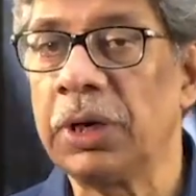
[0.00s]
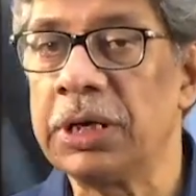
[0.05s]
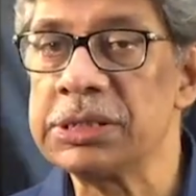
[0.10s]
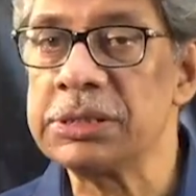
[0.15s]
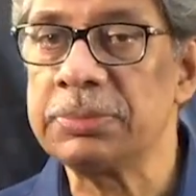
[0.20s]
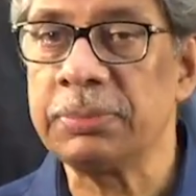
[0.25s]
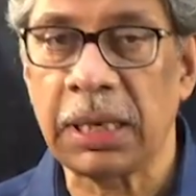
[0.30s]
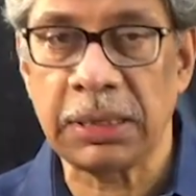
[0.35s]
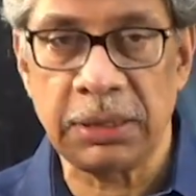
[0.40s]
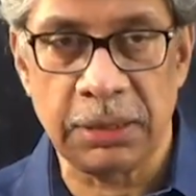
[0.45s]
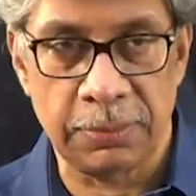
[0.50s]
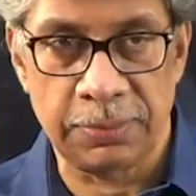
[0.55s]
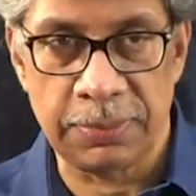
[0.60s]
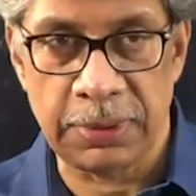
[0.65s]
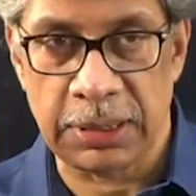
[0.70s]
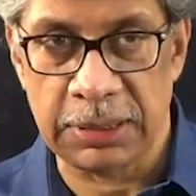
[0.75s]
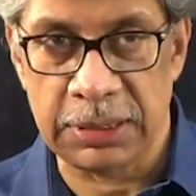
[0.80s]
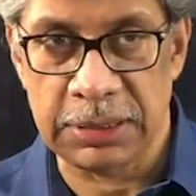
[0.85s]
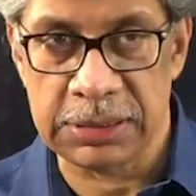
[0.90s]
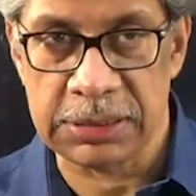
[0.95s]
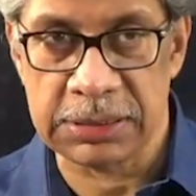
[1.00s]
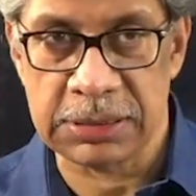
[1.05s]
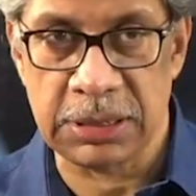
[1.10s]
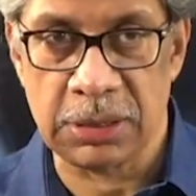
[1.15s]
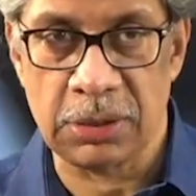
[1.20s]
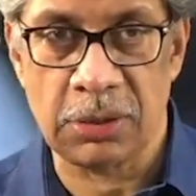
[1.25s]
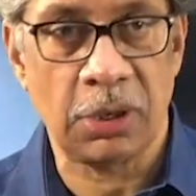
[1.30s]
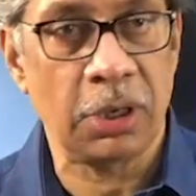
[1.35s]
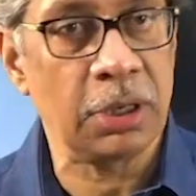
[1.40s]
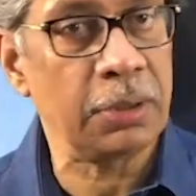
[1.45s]
as minor planets
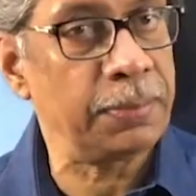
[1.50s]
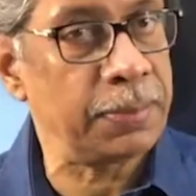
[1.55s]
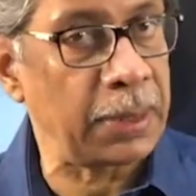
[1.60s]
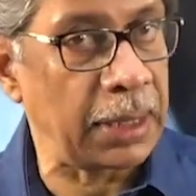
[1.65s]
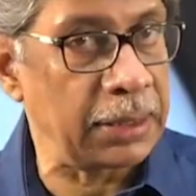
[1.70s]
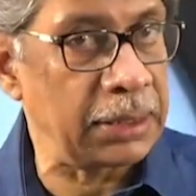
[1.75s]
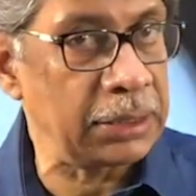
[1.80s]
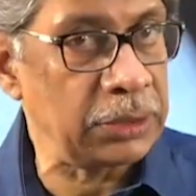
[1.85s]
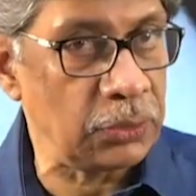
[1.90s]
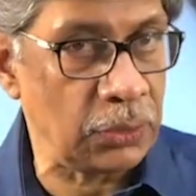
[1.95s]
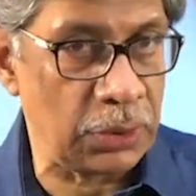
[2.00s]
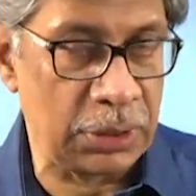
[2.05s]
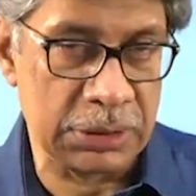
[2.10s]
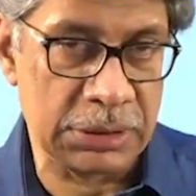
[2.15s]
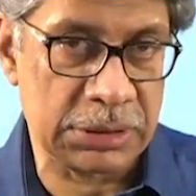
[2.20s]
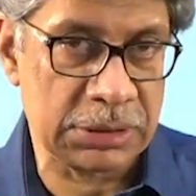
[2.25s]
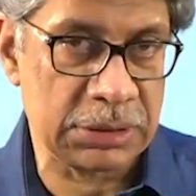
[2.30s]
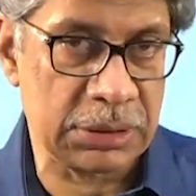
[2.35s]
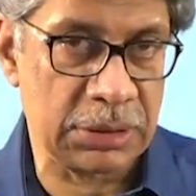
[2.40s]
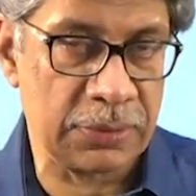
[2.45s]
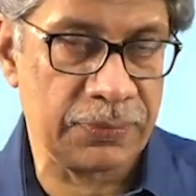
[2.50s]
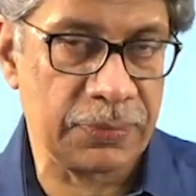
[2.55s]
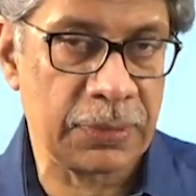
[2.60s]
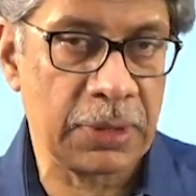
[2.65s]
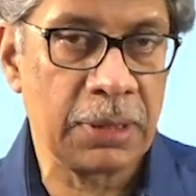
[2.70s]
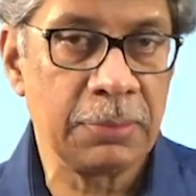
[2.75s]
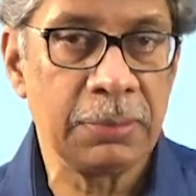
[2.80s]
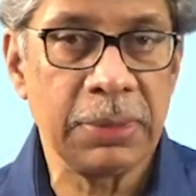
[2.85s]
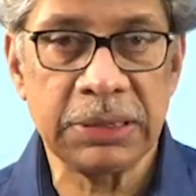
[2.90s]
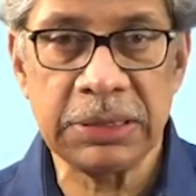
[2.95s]
or planetoids,
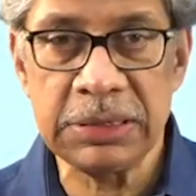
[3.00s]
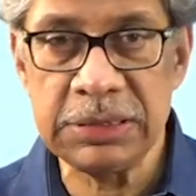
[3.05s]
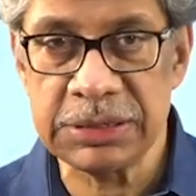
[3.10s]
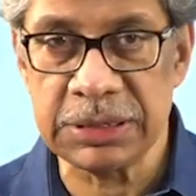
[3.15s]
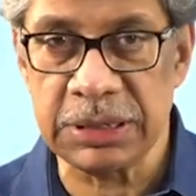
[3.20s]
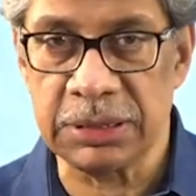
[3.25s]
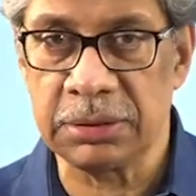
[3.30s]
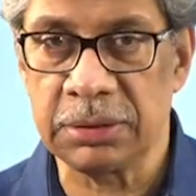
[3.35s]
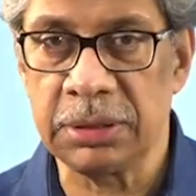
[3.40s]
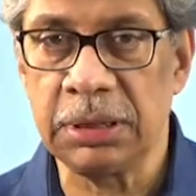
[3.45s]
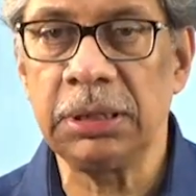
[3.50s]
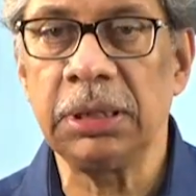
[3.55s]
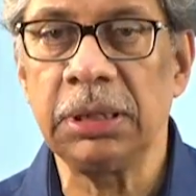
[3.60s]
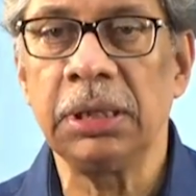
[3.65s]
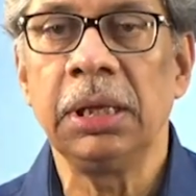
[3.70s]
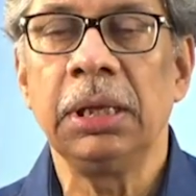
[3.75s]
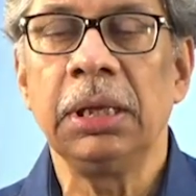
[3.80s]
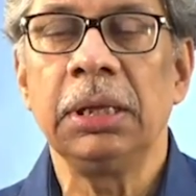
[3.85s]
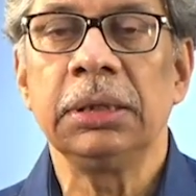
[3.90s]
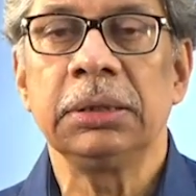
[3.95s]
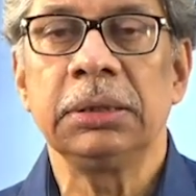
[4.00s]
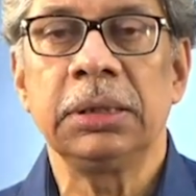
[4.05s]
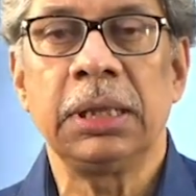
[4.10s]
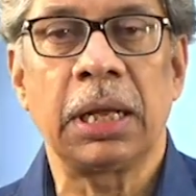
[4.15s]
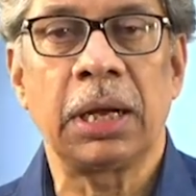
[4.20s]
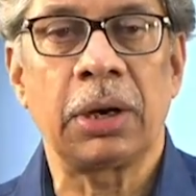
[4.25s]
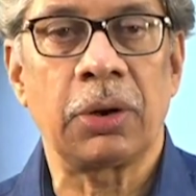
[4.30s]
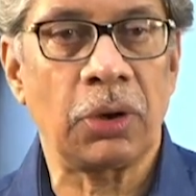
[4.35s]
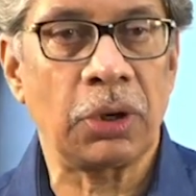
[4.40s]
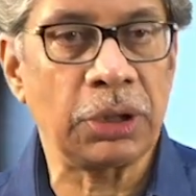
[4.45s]
but in general they
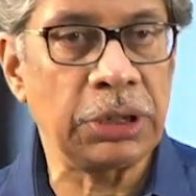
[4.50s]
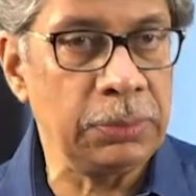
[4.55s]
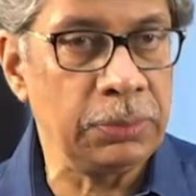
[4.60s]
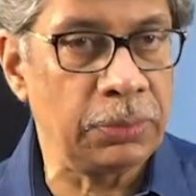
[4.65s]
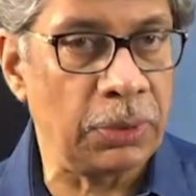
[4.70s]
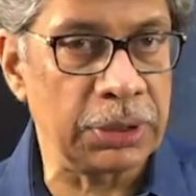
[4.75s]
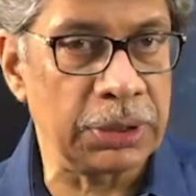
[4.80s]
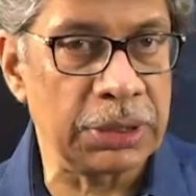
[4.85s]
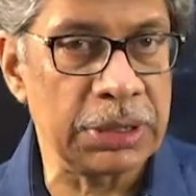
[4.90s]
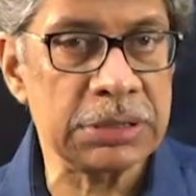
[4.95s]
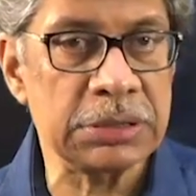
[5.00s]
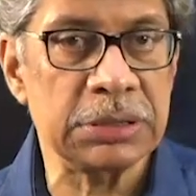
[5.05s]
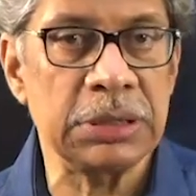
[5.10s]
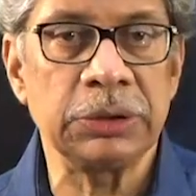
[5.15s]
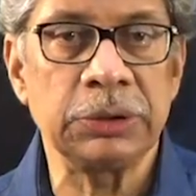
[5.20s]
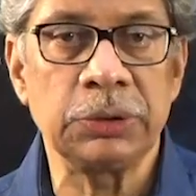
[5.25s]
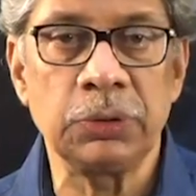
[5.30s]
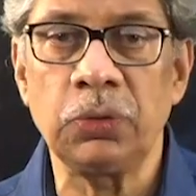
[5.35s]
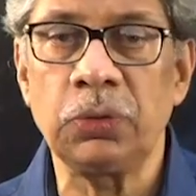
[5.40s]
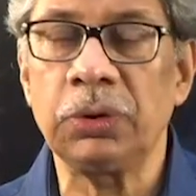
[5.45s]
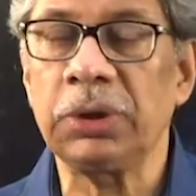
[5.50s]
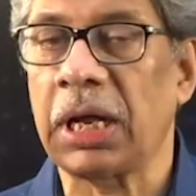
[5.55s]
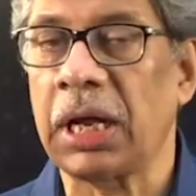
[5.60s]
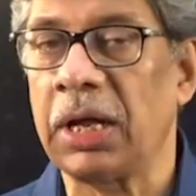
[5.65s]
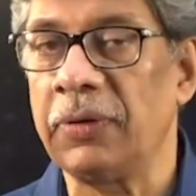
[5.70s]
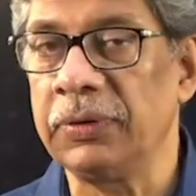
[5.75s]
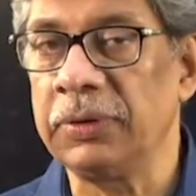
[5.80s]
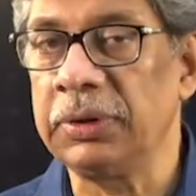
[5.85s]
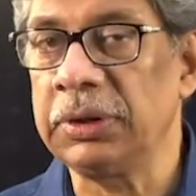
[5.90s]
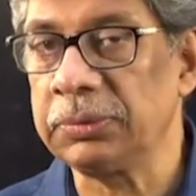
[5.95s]
are rocky bodies that do not
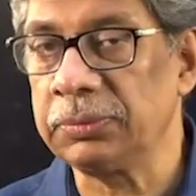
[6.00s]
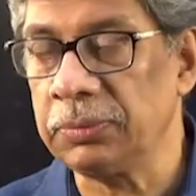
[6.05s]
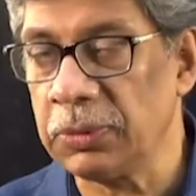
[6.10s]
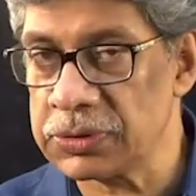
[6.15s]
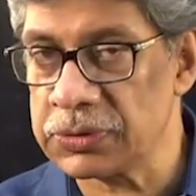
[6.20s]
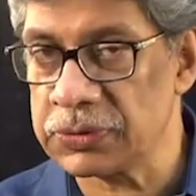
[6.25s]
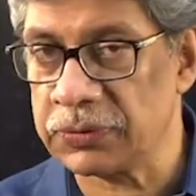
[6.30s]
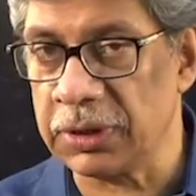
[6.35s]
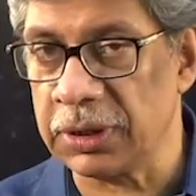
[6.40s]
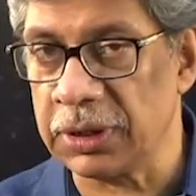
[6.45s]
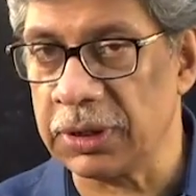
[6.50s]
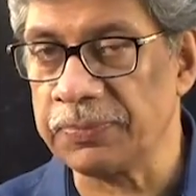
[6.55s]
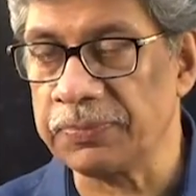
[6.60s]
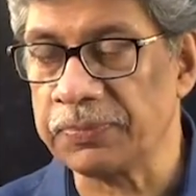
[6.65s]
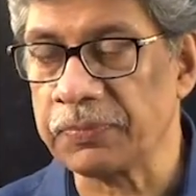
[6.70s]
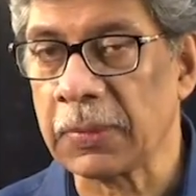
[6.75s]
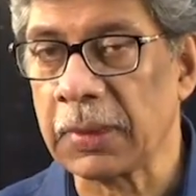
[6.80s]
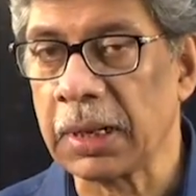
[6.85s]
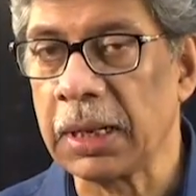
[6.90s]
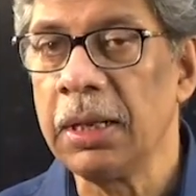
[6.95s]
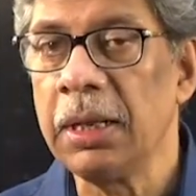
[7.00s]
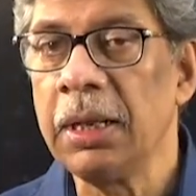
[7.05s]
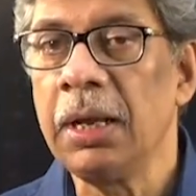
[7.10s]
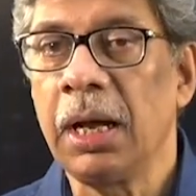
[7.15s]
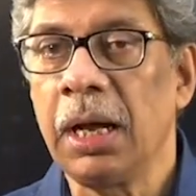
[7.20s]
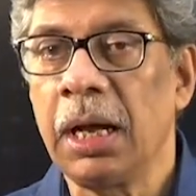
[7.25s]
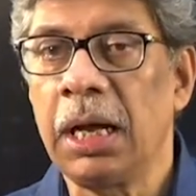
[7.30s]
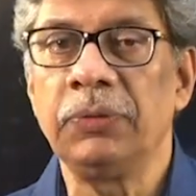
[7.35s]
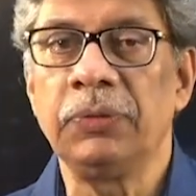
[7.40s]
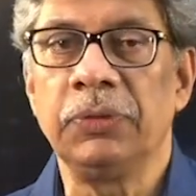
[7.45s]
have an atmosphere.
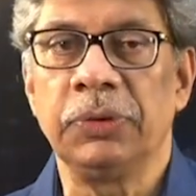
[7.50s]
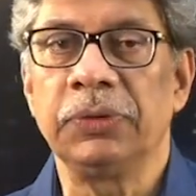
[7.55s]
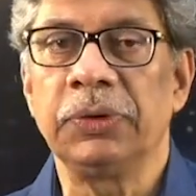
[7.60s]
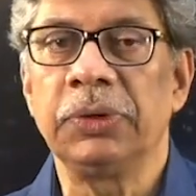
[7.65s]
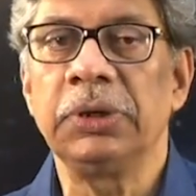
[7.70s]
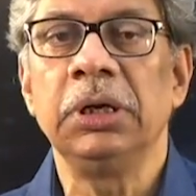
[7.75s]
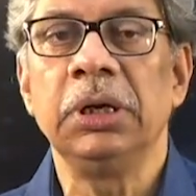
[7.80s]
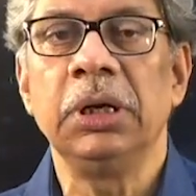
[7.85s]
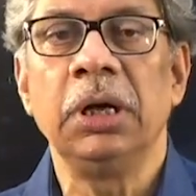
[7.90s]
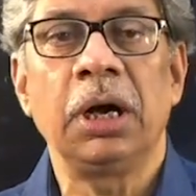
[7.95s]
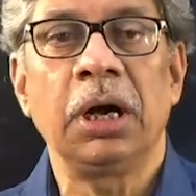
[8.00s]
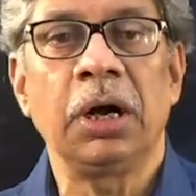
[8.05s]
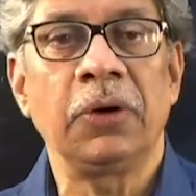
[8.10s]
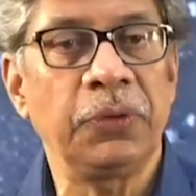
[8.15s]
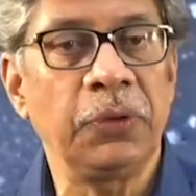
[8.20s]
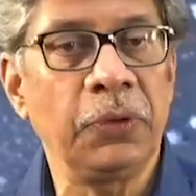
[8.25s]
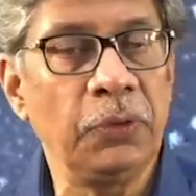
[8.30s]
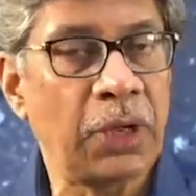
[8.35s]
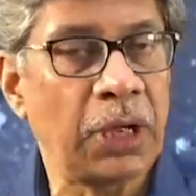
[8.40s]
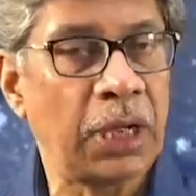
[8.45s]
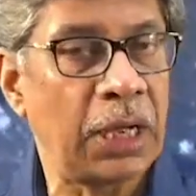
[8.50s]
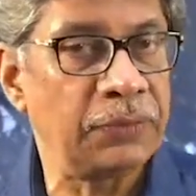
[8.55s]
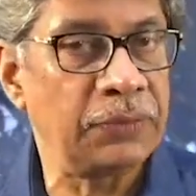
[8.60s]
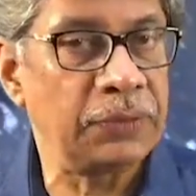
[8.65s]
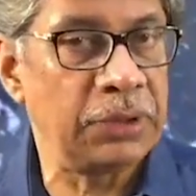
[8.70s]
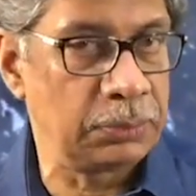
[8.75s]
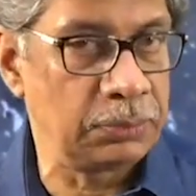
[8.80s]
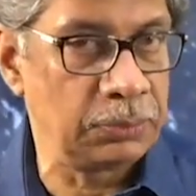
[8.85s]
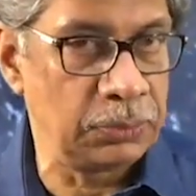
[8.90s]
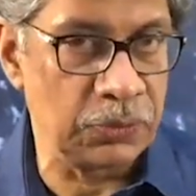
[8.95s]
However, a few have
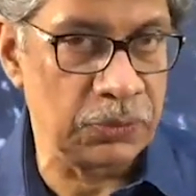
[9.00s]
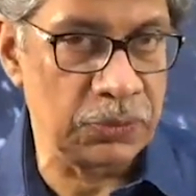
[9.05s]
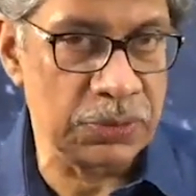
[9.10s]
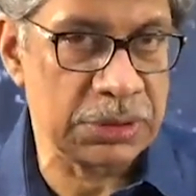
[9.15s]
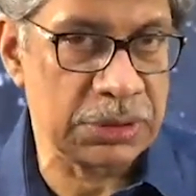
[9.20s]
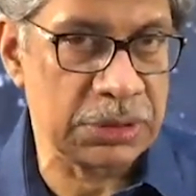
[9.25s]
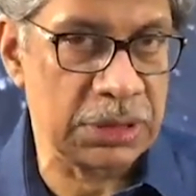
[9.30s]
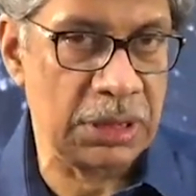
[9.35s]
their moons.